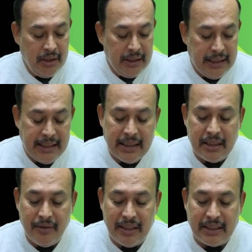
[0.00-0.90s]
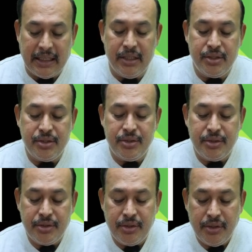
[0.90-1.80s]
In the given
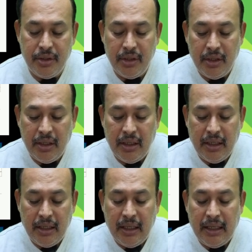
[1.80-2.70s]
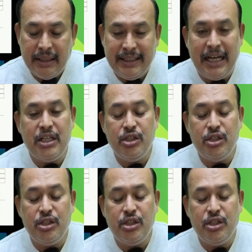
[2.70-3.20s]
case, date